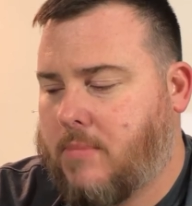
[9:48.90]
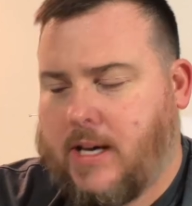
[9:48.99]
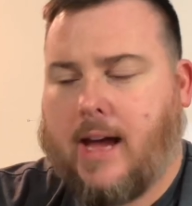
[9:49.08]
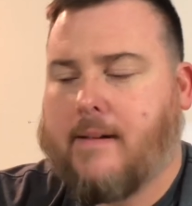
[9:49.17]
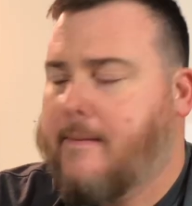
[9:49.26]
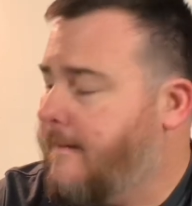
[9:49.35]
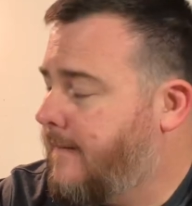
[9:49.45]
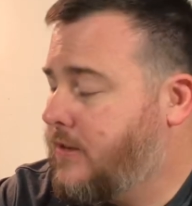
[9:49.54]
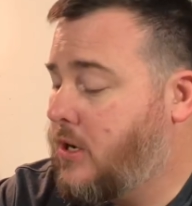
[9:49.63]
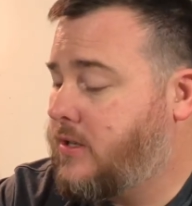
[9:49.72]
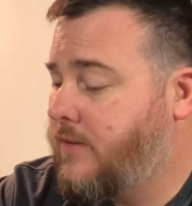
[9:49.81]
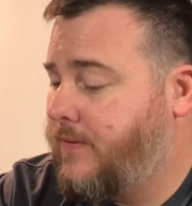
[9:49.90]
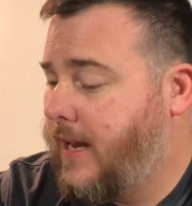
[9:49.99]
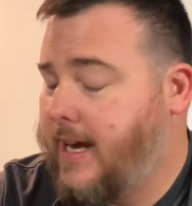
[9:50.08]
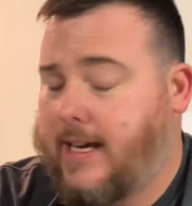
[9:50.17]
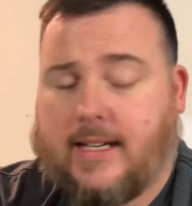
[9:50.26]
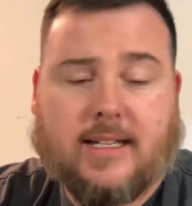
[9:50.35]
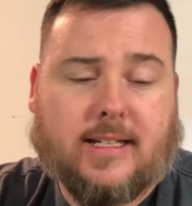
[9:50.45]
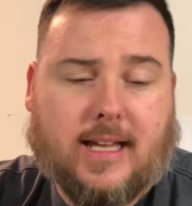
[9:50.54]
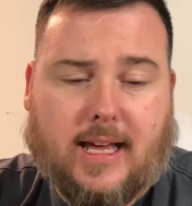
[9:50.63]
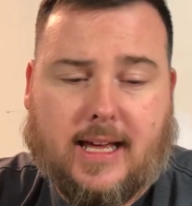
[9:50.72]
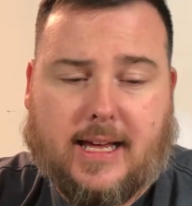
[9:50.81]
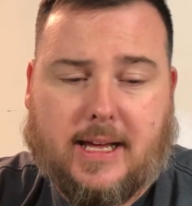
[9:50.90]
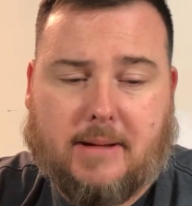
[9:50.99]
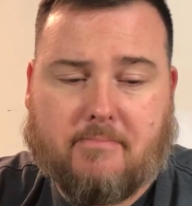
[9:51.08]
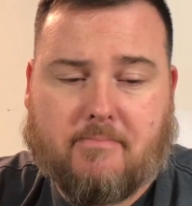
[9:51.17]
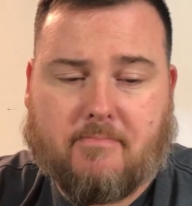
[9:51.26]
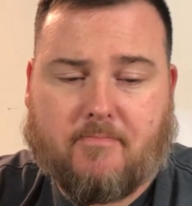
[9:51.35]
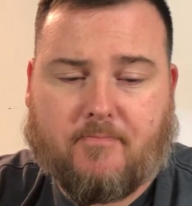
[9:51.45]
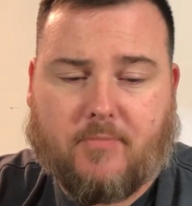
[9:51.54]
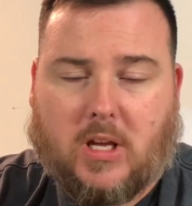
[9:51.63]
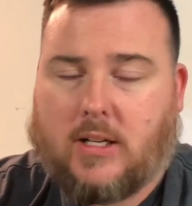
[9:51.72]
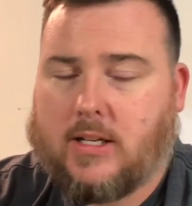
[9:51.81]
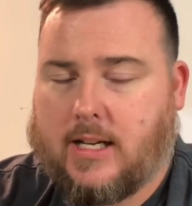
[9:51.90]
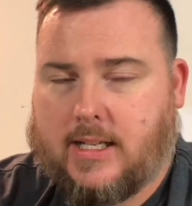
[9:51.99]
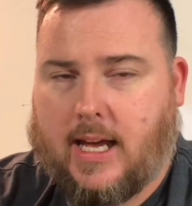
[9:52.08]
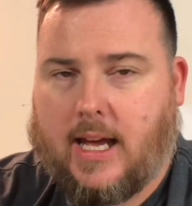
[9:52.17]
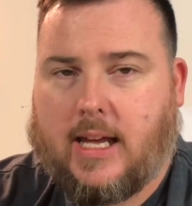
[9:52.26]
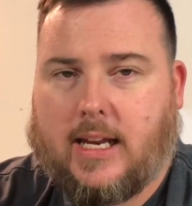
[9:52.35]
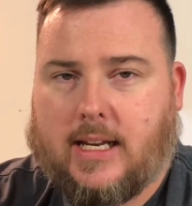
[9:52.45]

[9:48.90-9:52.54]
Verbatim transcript: But yeah, so it's a flake. Um, it does have.